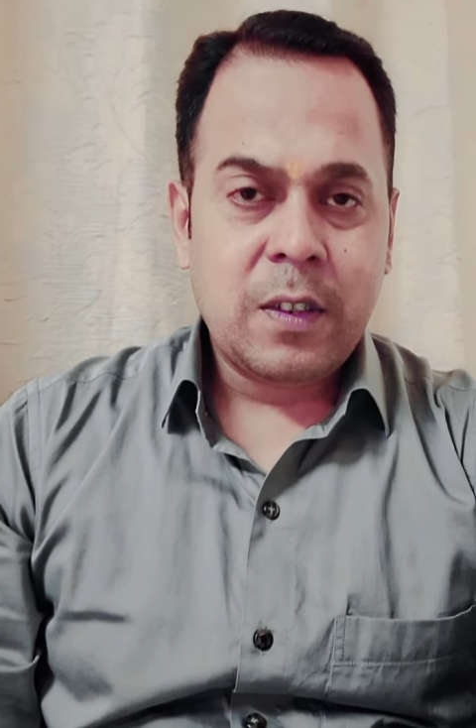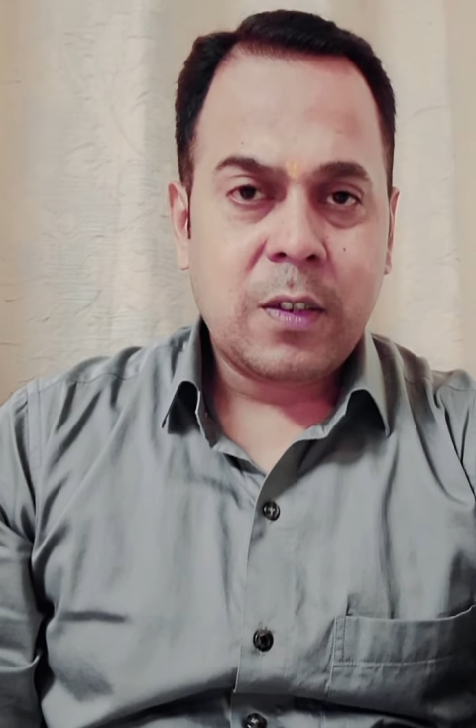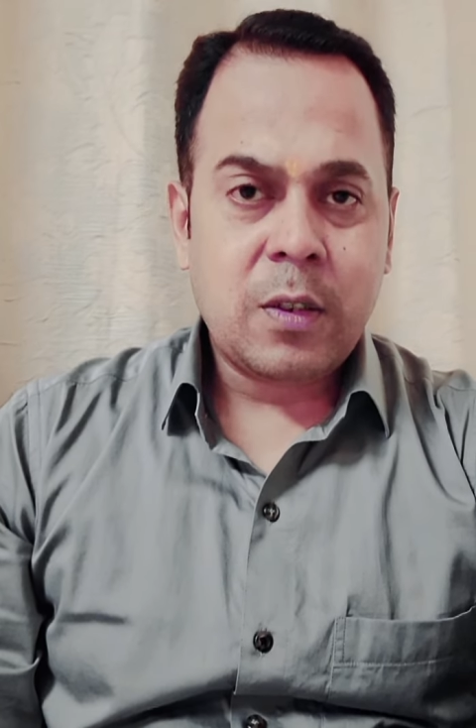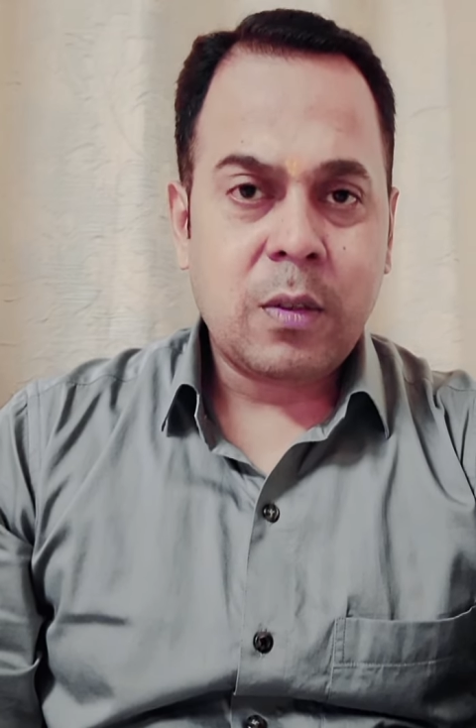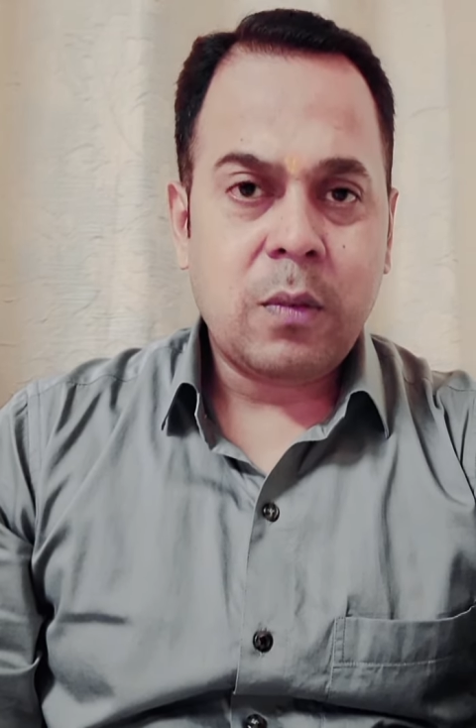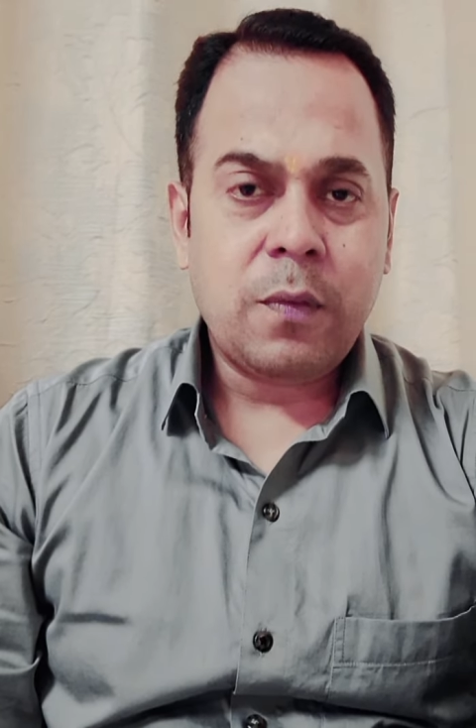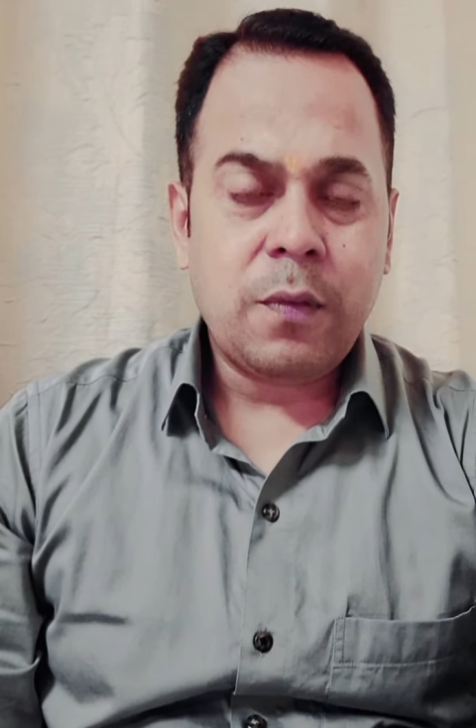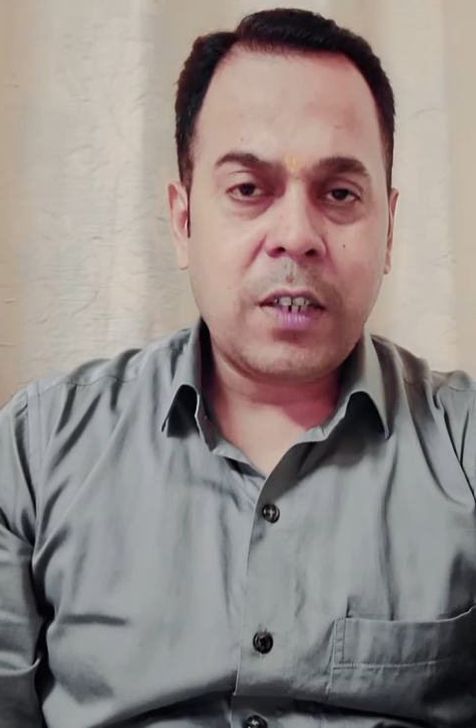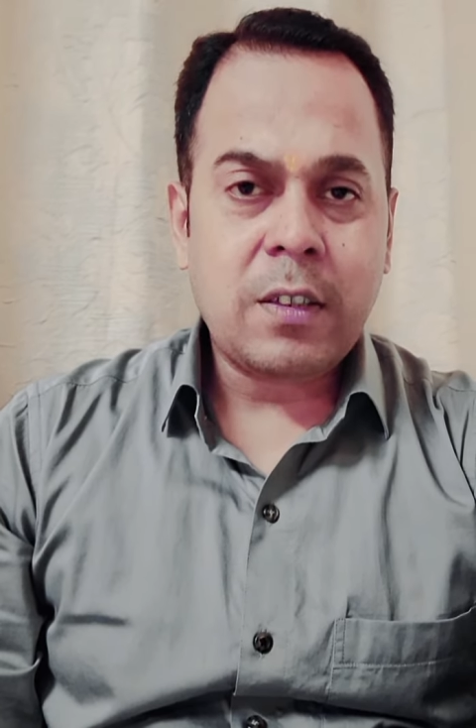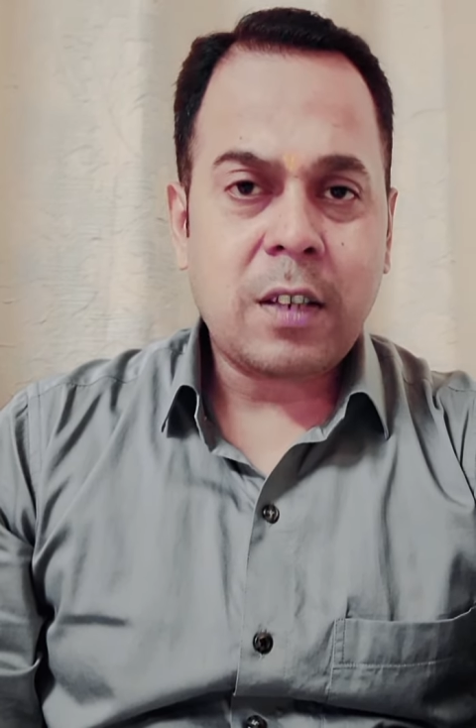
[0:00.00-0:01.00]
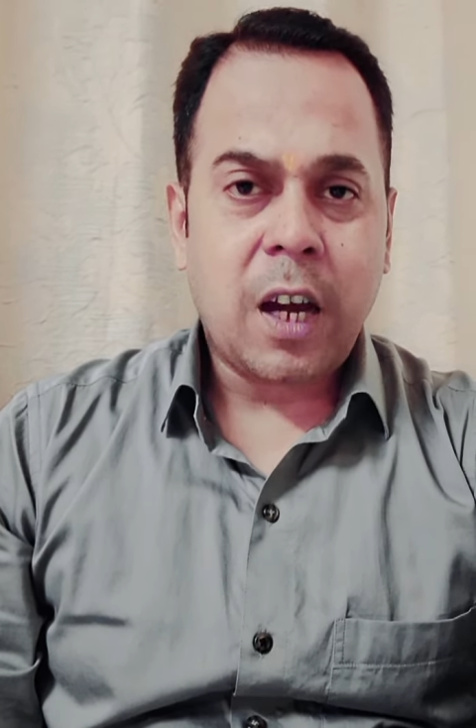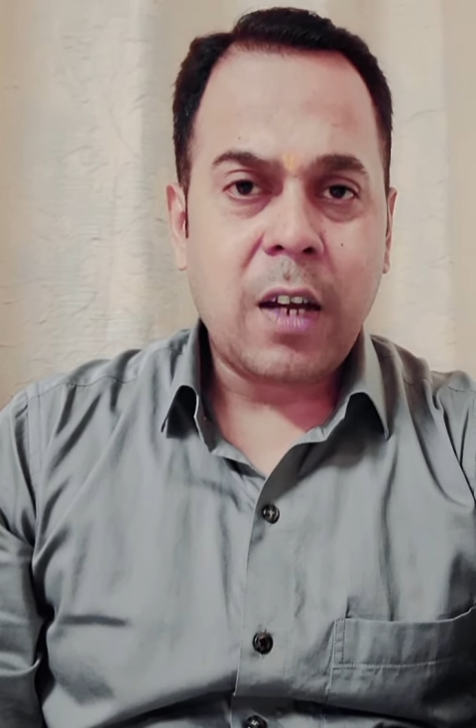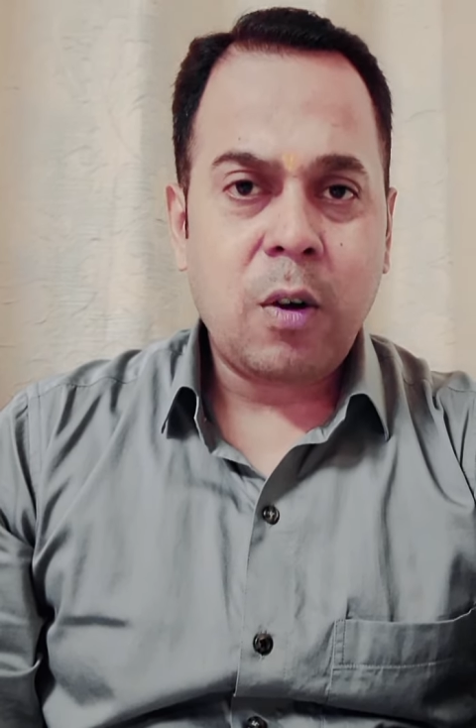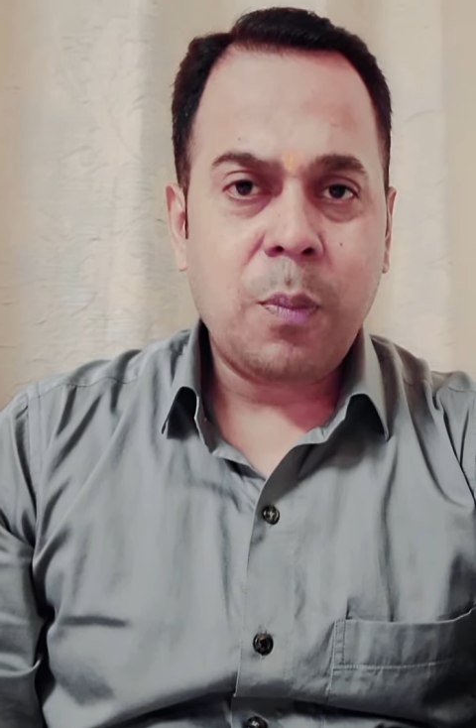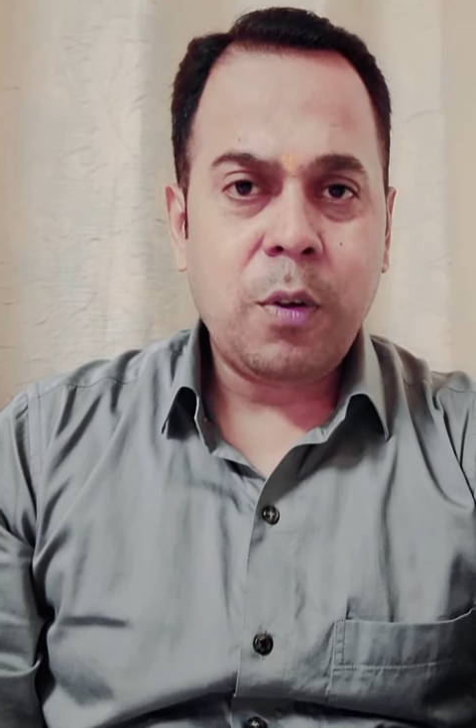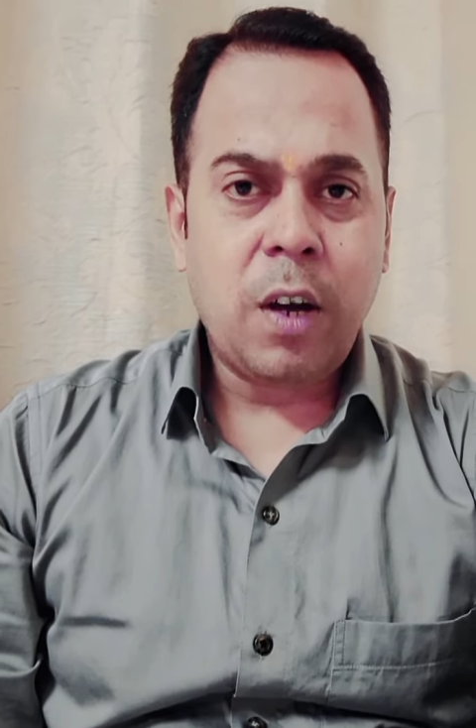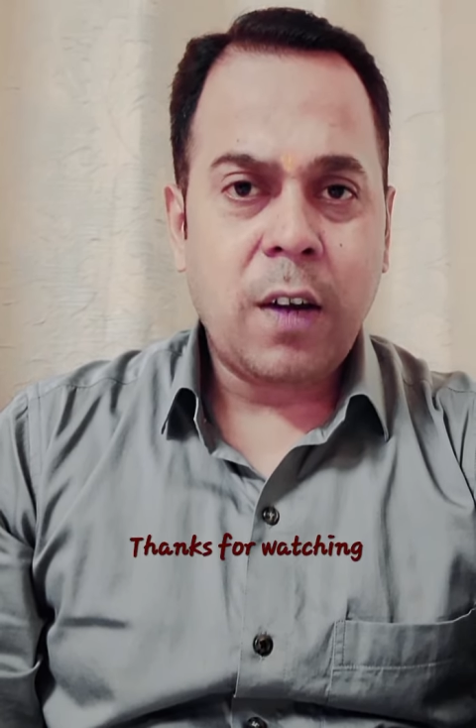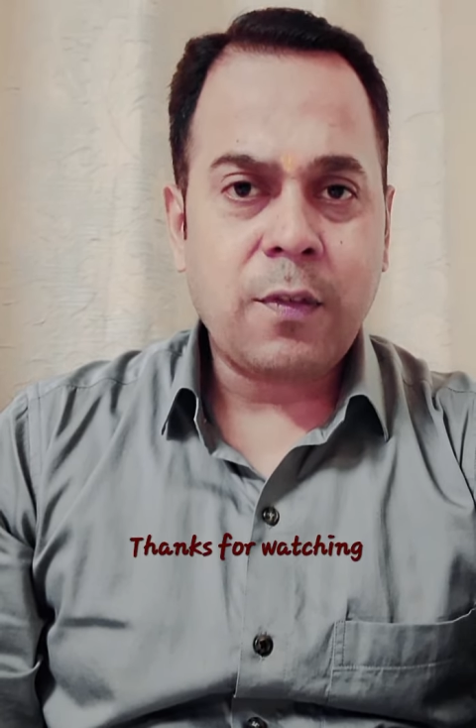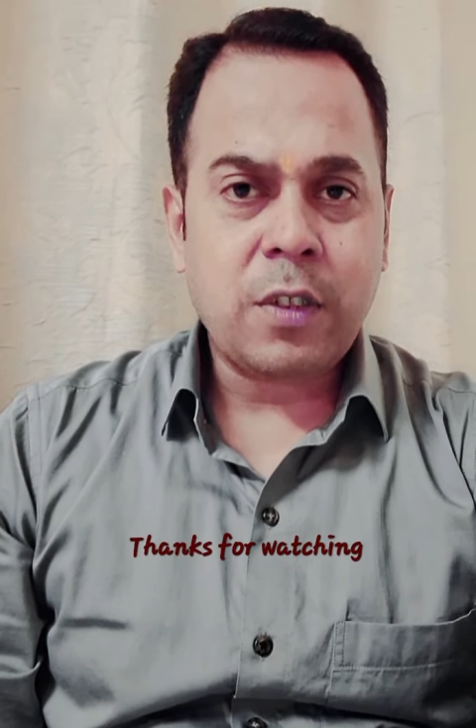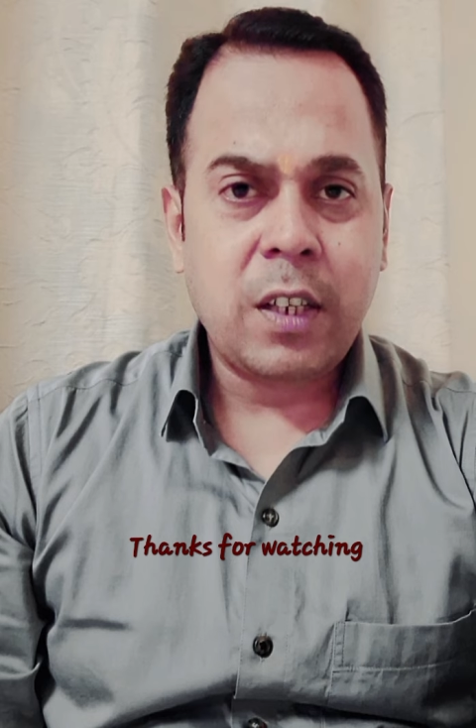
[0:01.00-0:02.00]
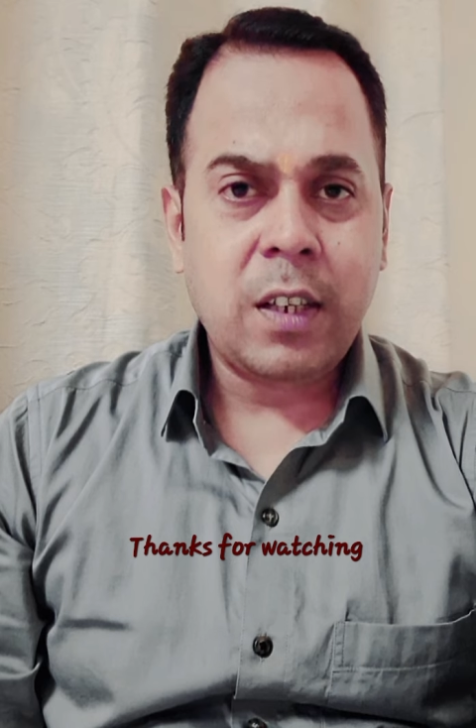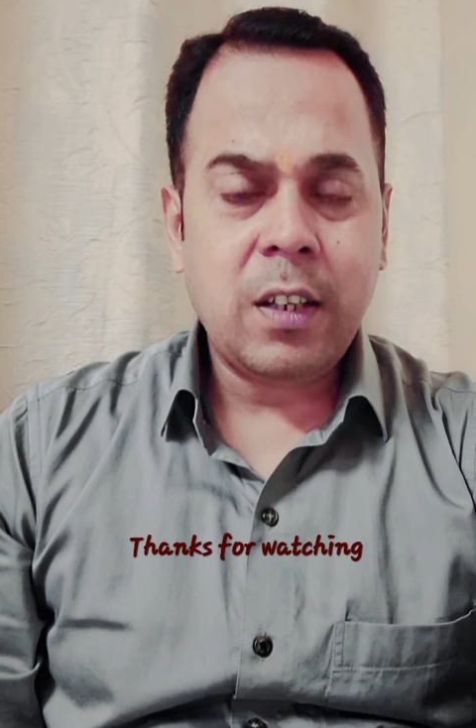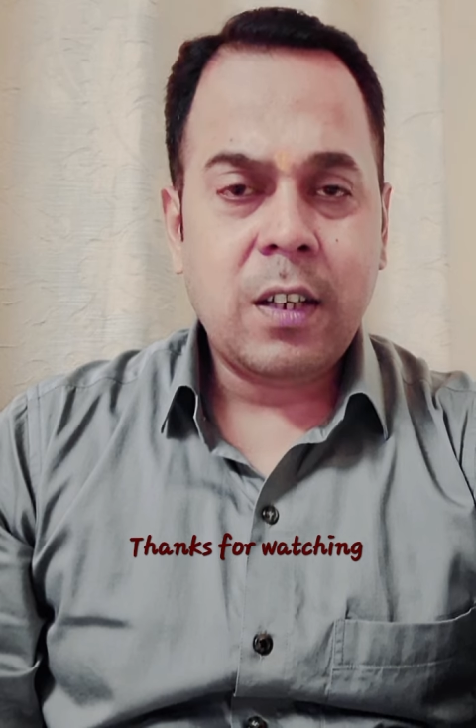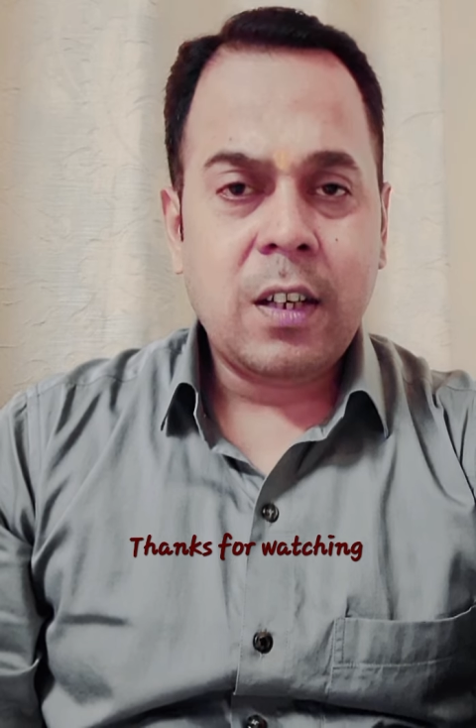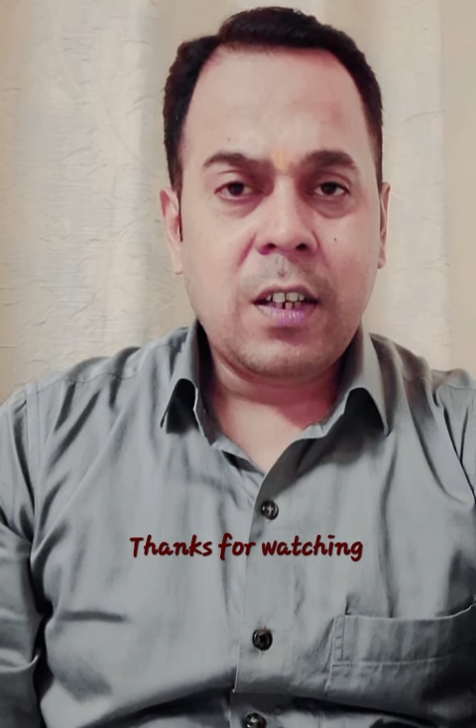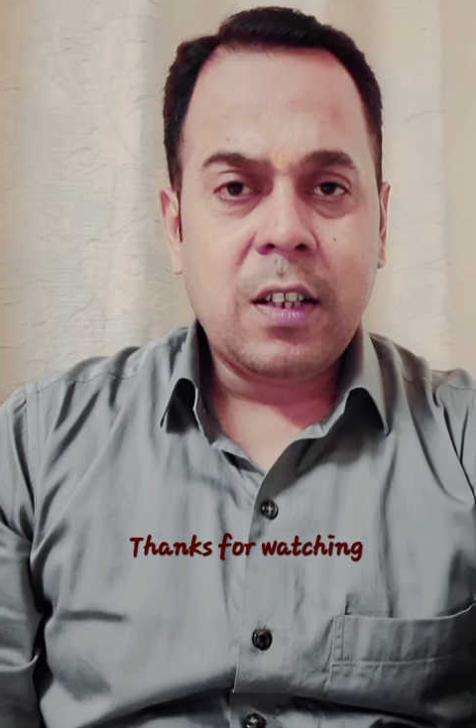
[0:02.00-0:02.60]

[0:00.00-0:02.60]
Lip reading: So friends, I hope you have seen